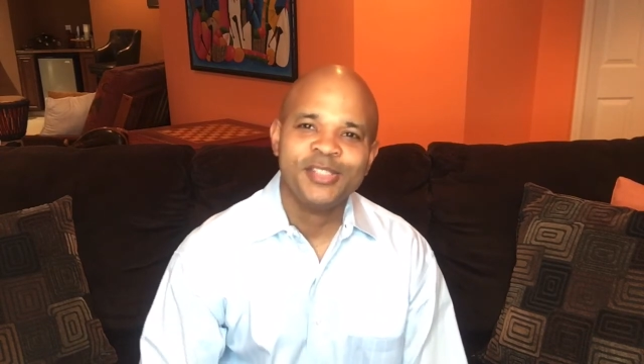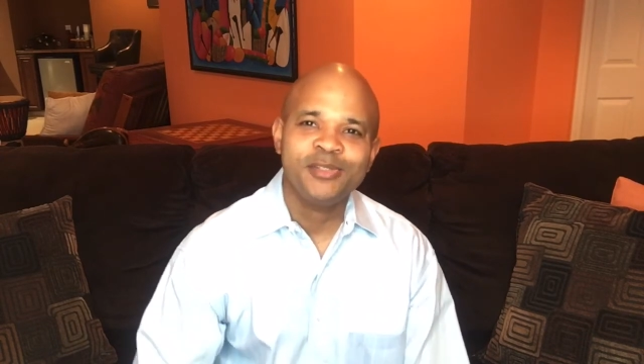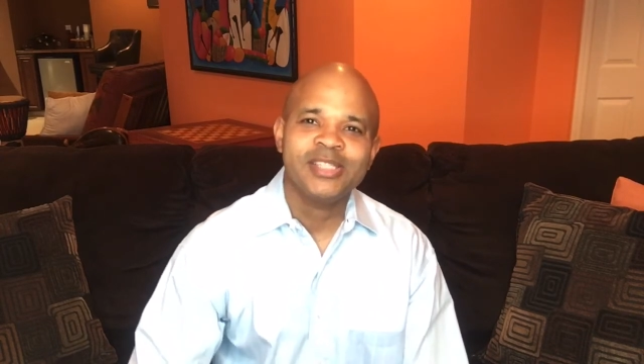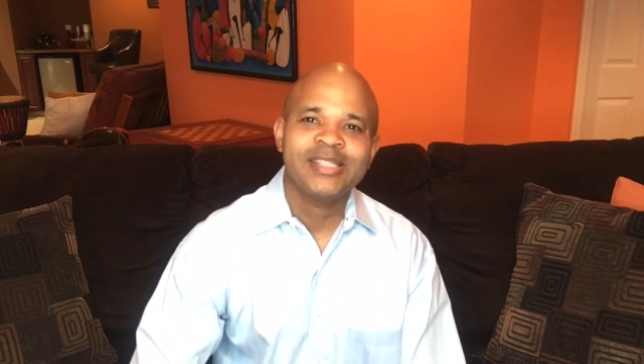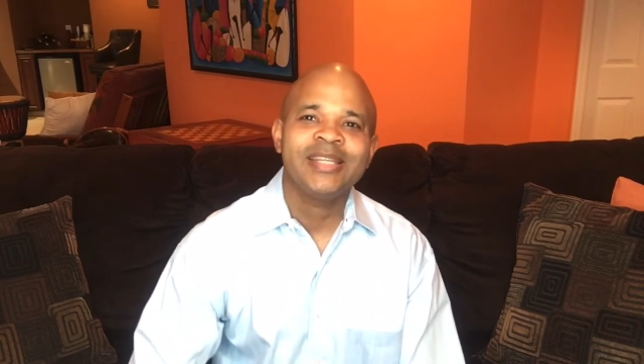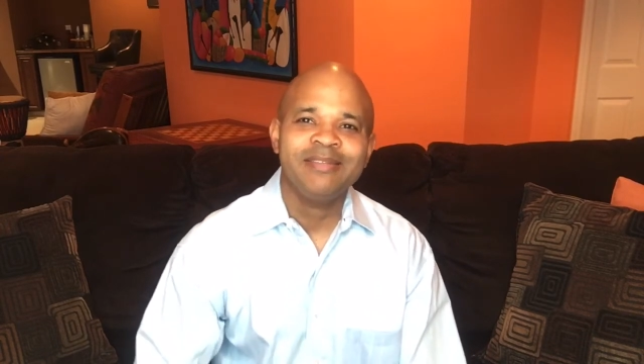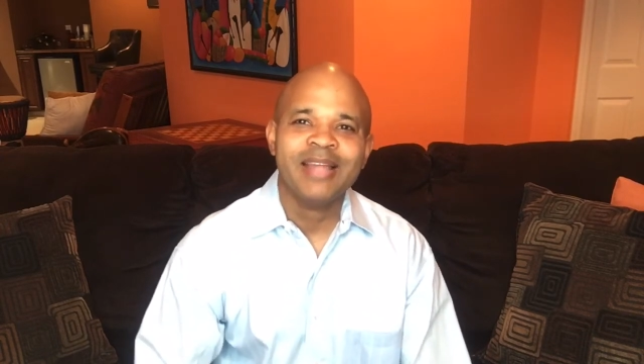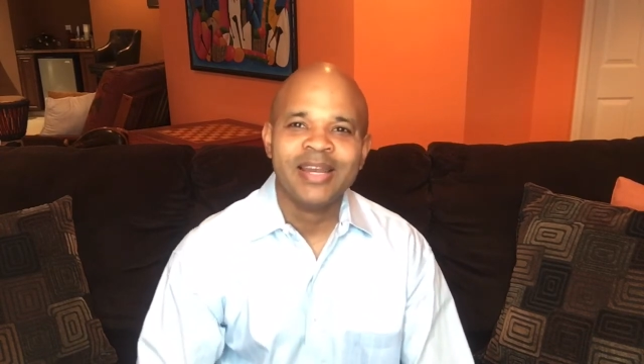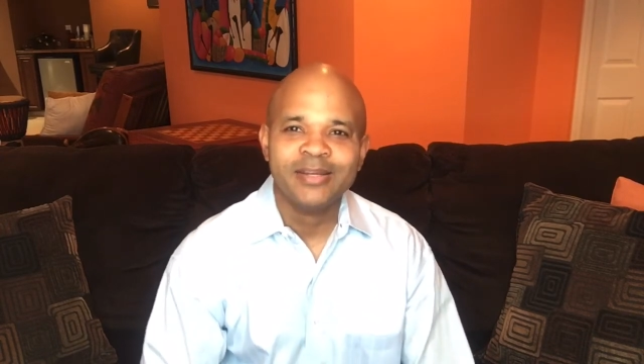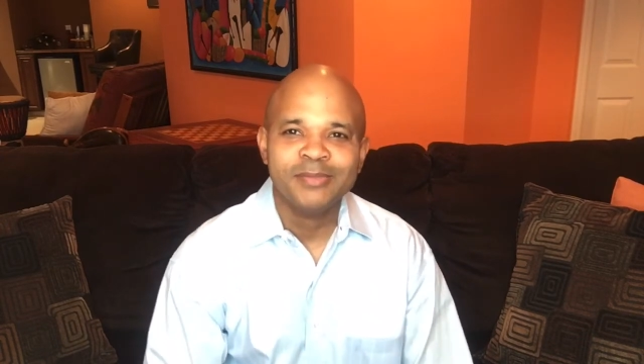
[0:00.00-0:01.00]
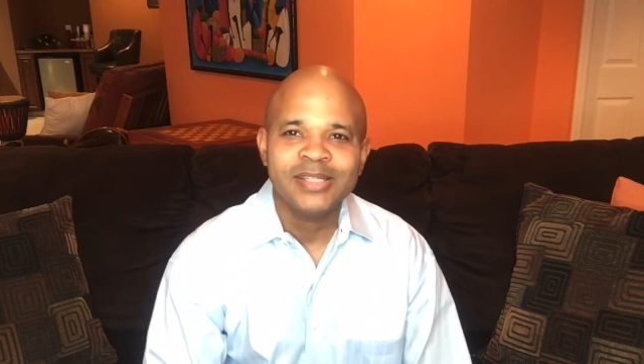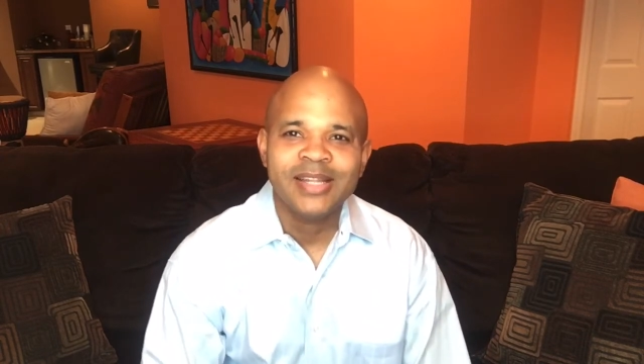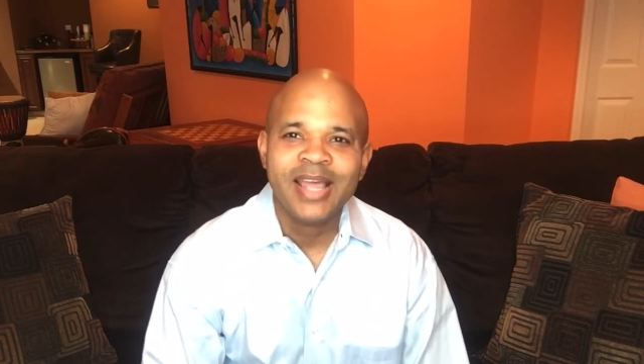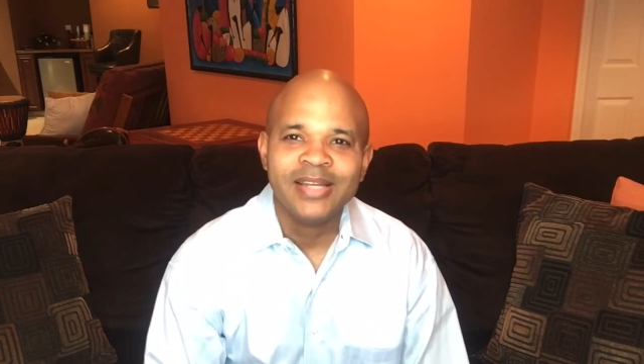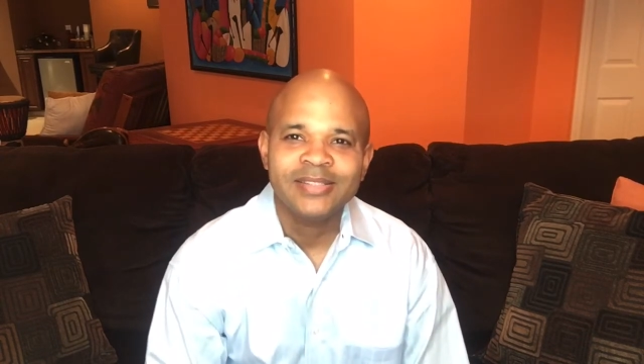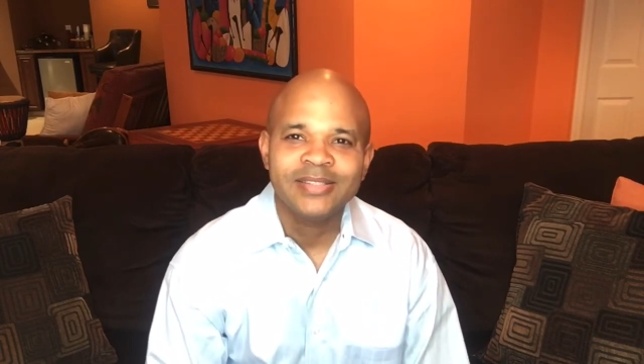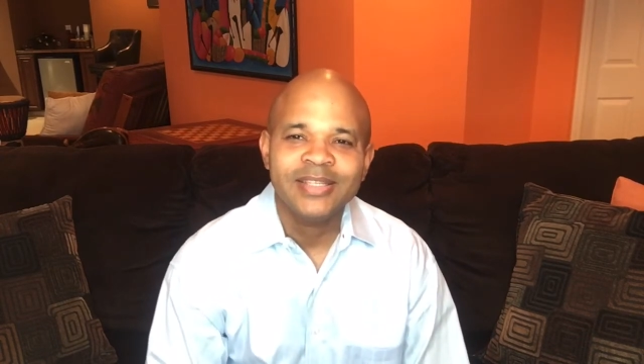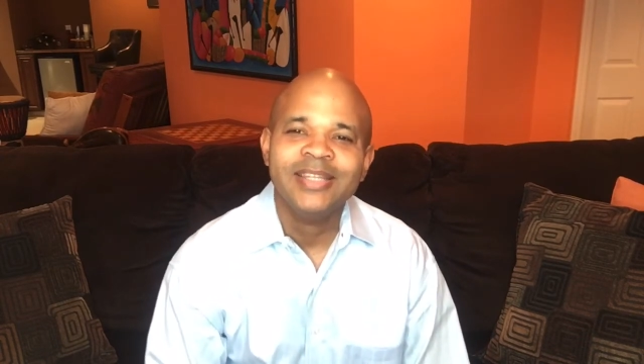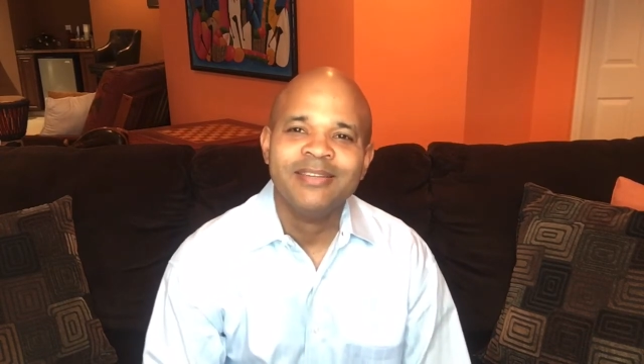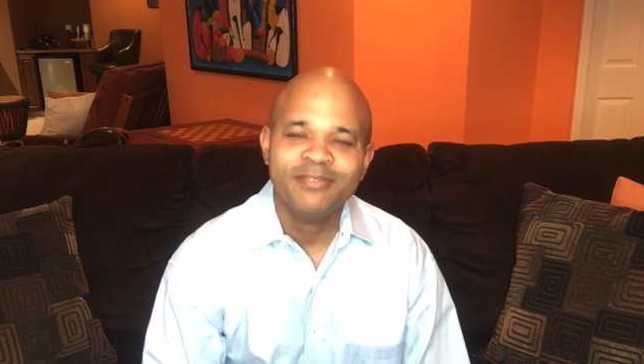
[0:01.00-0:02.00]
you just leave that up to that
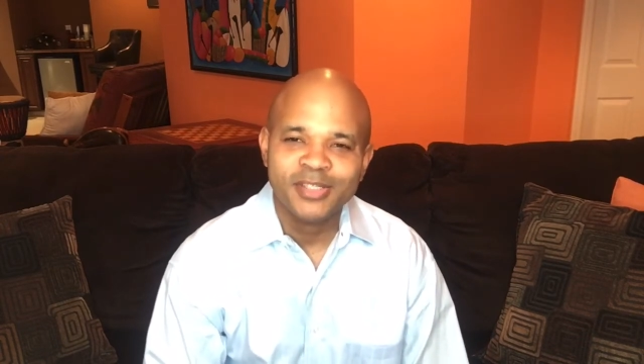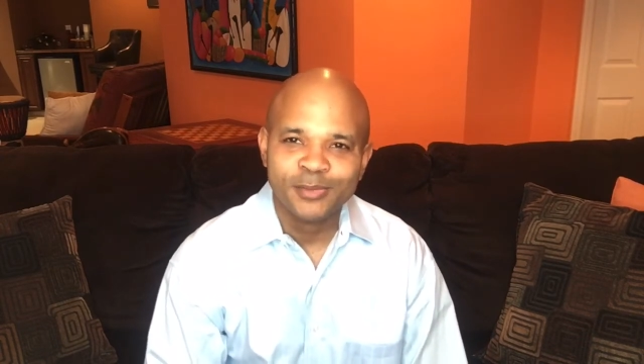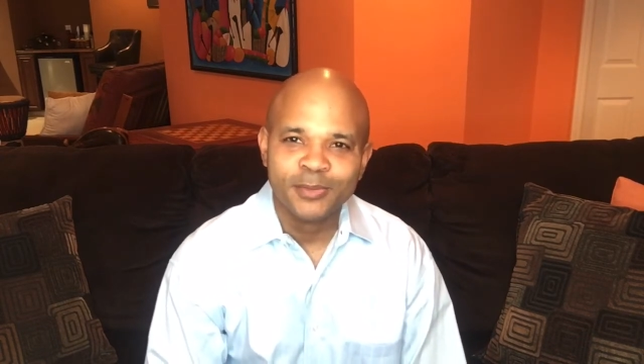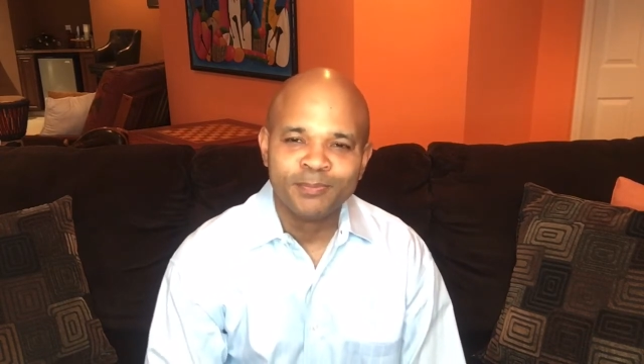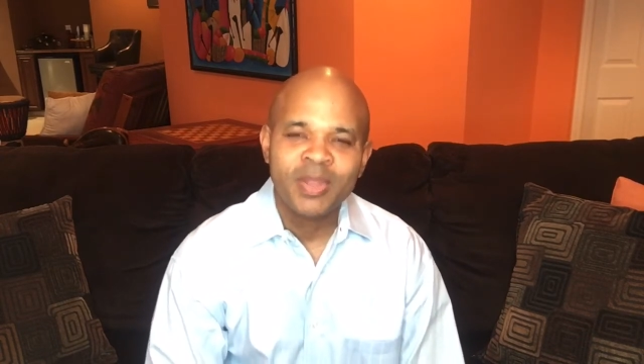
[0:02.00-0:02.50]
individual.